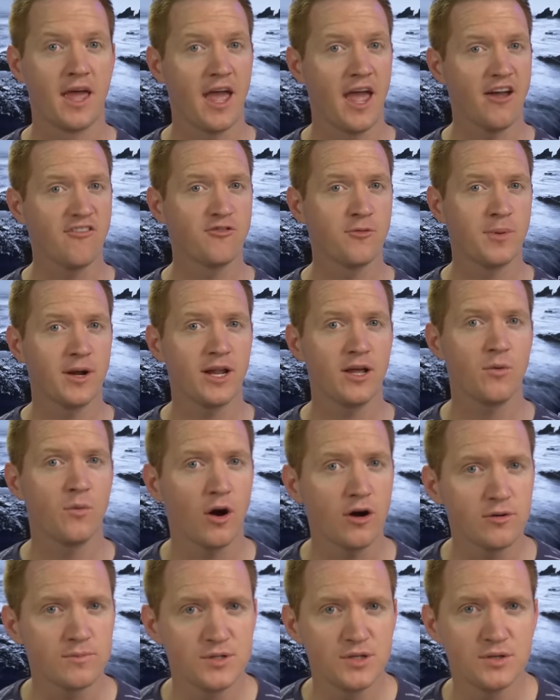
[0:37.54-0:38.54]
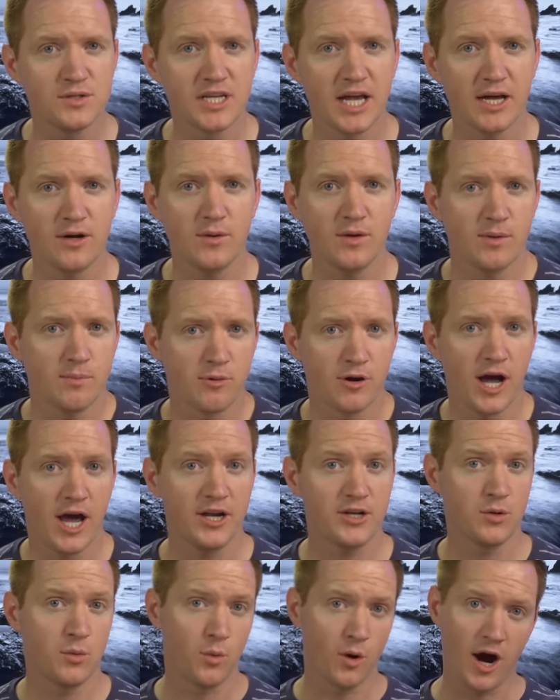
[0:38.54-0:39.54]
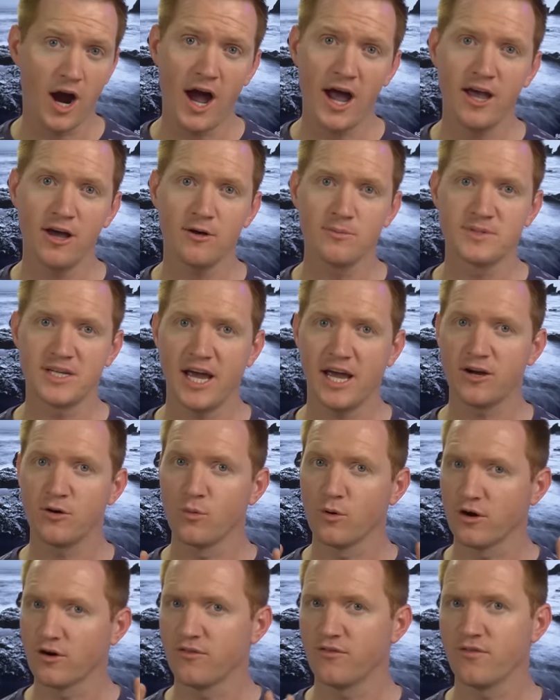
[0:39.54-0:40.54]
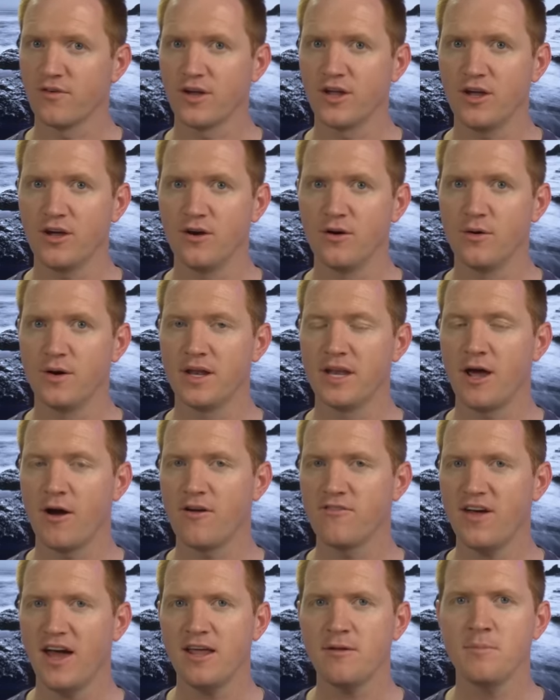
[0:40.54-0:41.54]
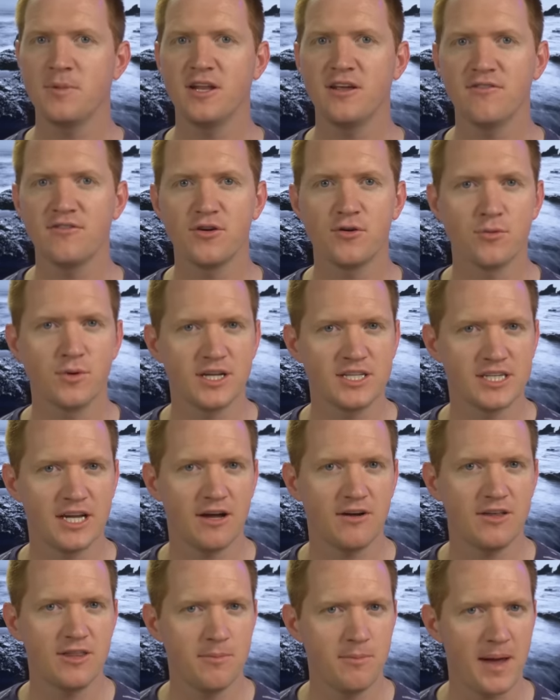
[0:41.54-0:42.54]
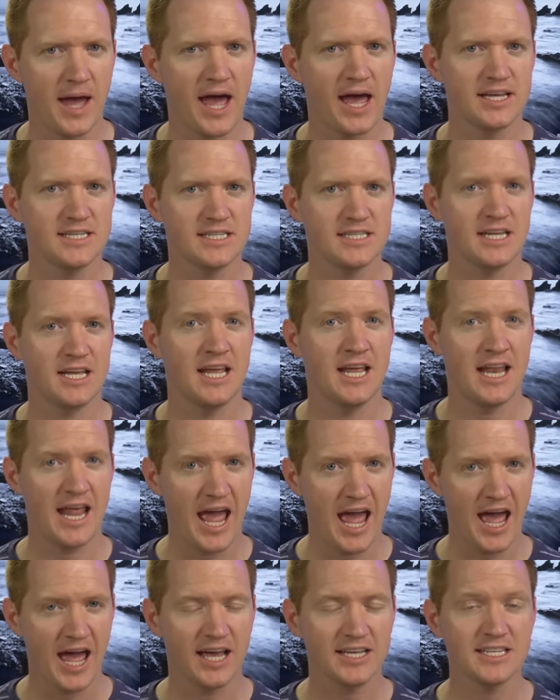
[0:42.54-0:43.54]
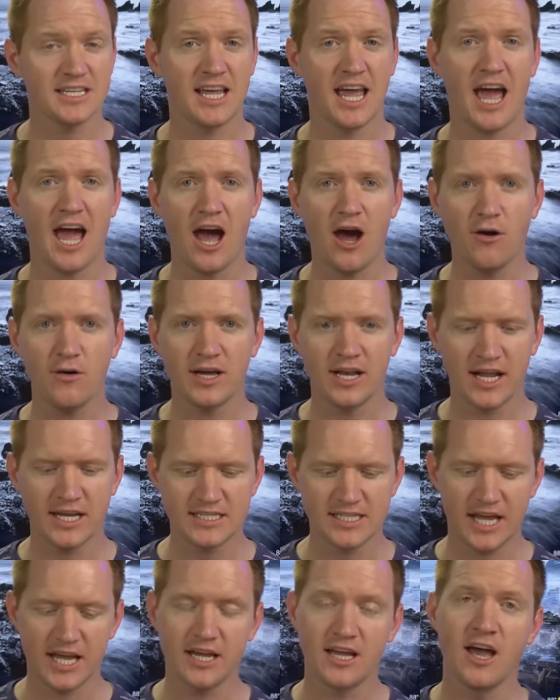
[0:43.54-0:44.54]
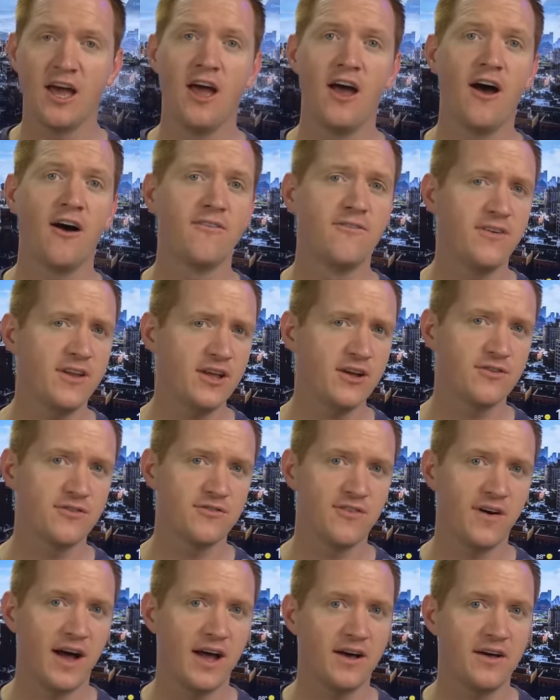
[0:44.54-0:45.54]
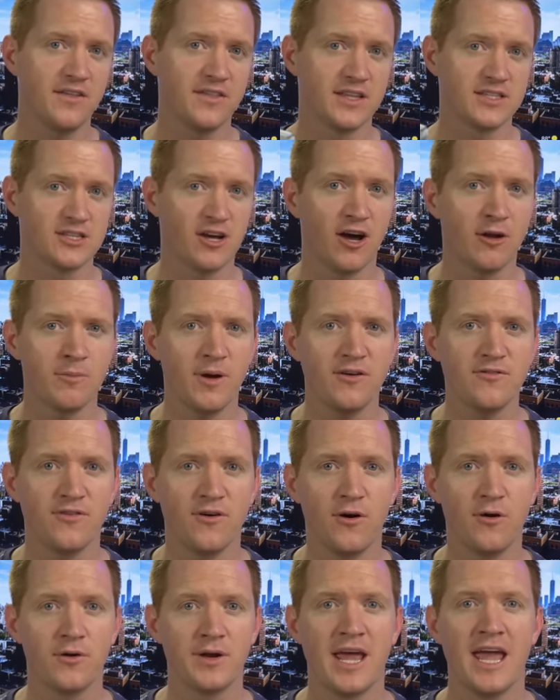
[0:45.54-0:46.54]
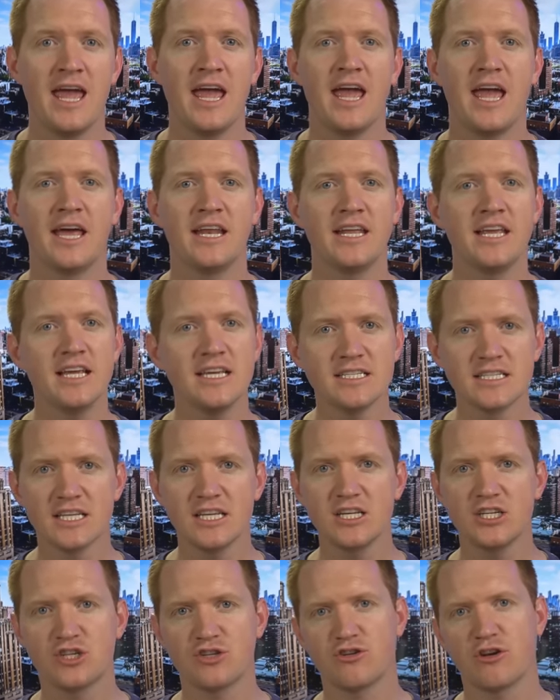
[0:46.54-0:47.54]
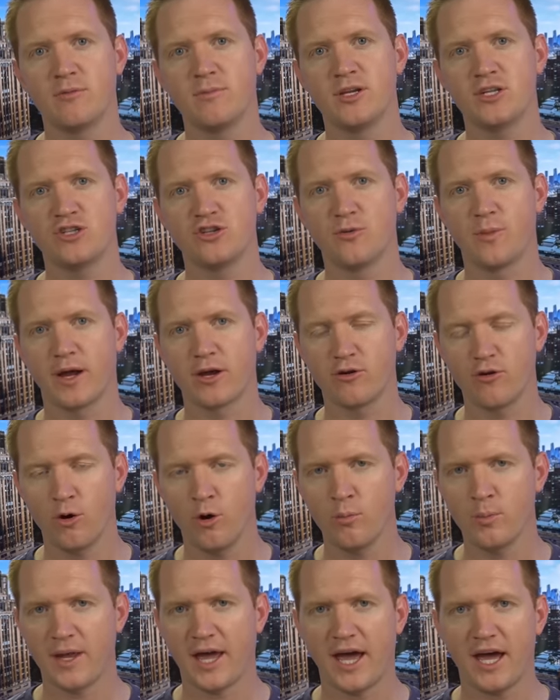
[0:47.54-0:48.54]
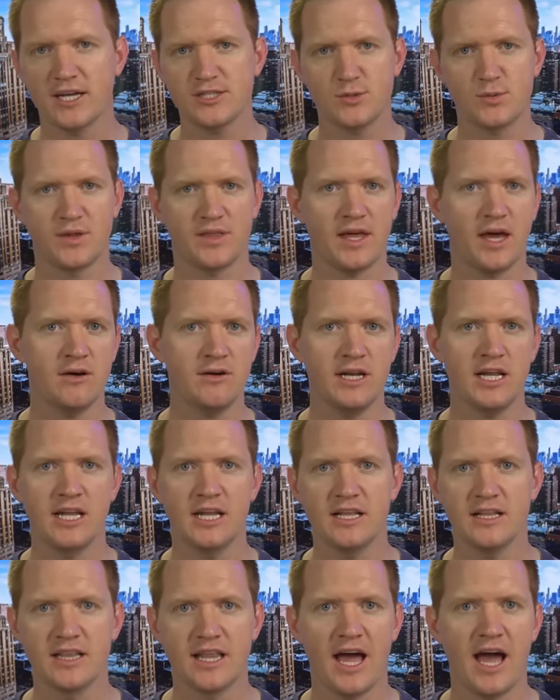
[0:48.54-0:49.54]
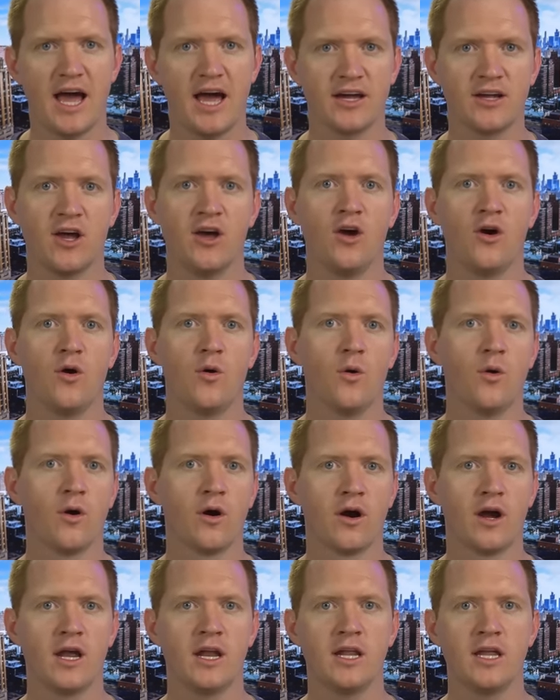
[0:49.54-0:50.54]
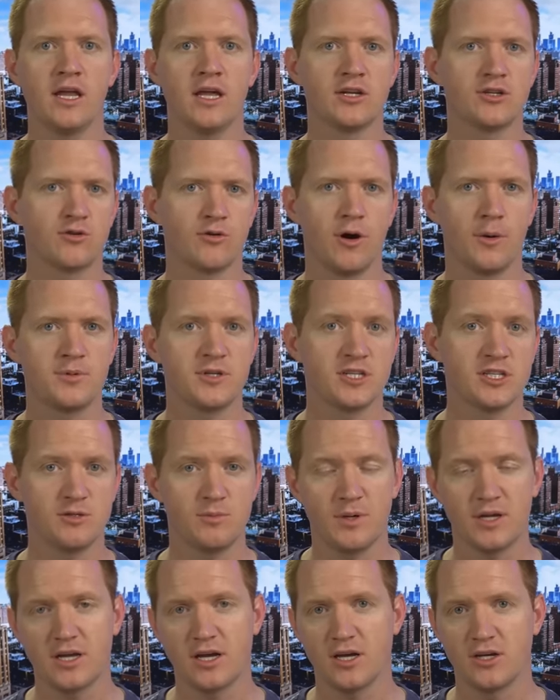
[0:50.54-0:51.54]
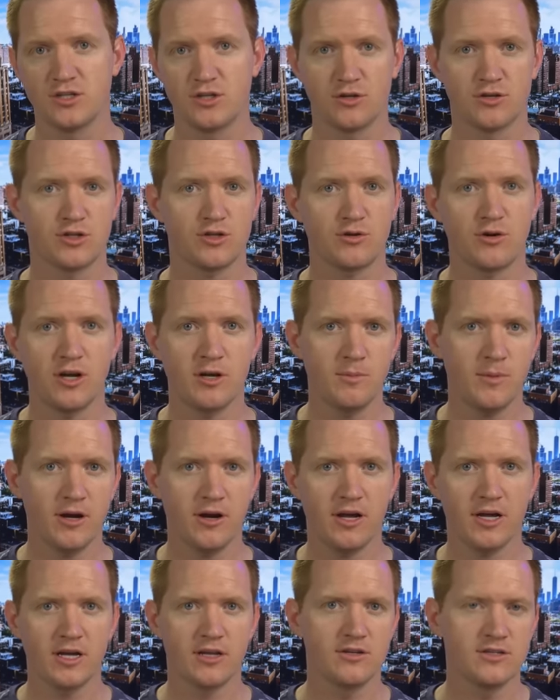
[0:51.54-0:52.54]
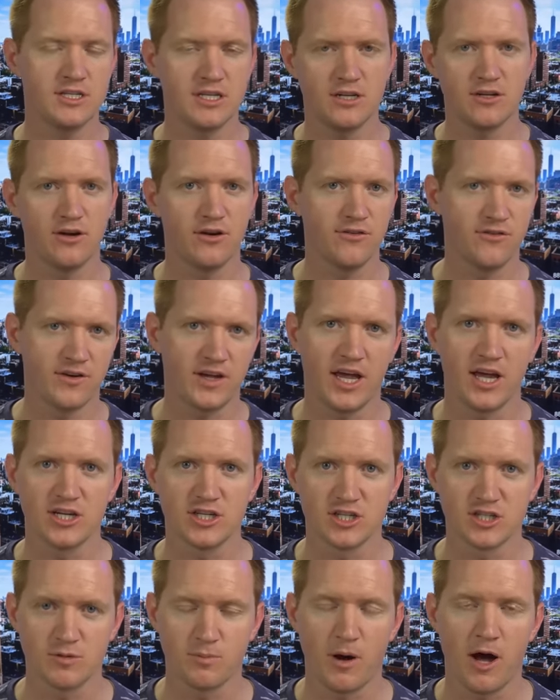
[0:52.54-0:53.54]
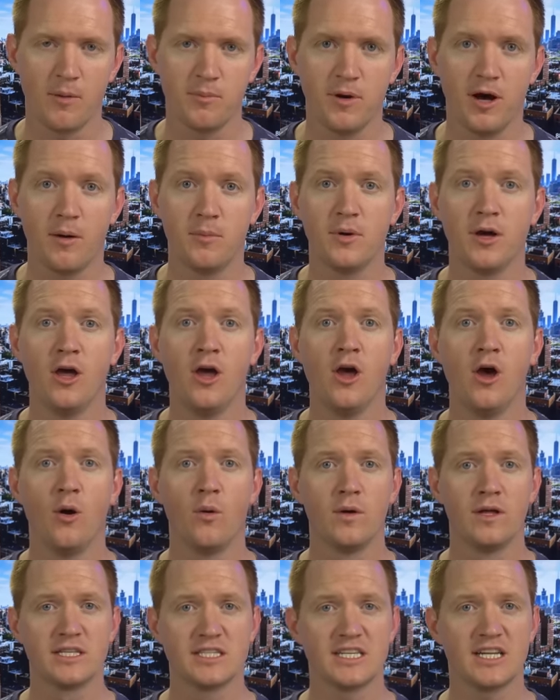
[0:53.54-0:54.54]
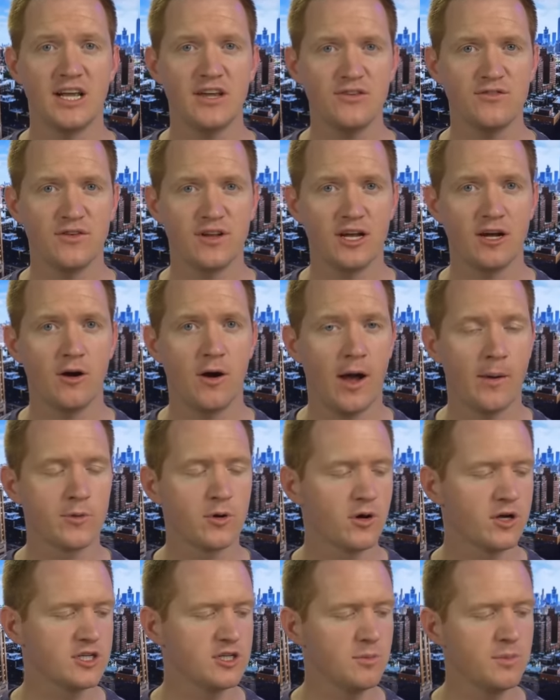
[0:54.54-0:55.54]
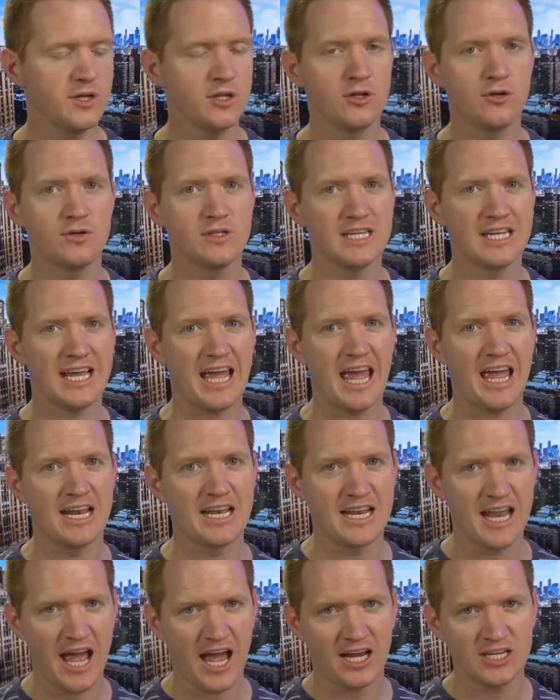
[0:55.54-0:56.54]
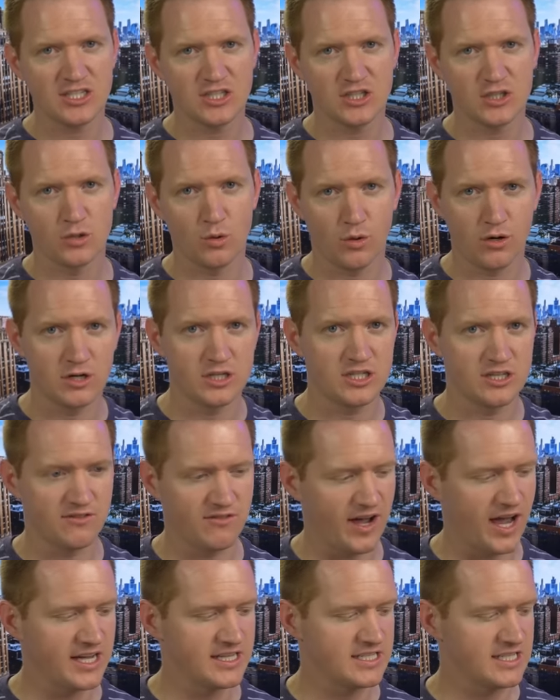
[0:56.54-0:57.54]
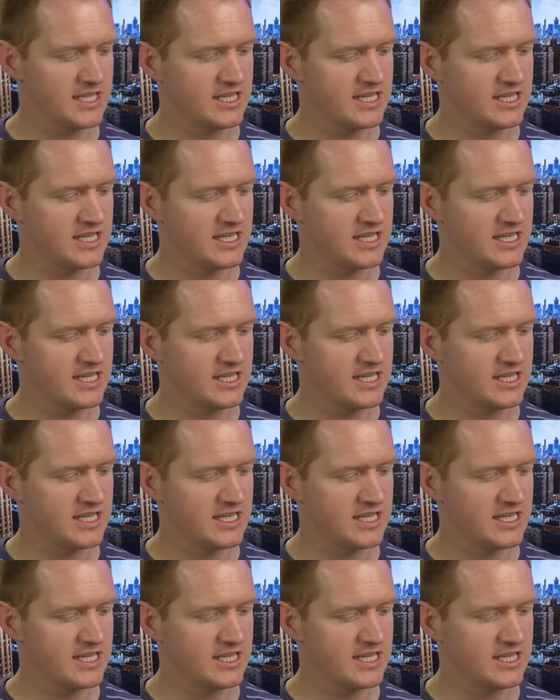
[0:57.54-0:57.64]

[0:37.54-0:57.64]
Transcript: Hey everybody, welcome to Tech with Brett, where I help tech work for you. Now, I've had many of you reach out in the past and ask, how can I take a video file that's on my phone and easily stream it to my Chromecast without any lag or any interruptions because you're screen mirroring and you see notifications pop up? Well, in today's video, I'm going to be using a N A S storage device.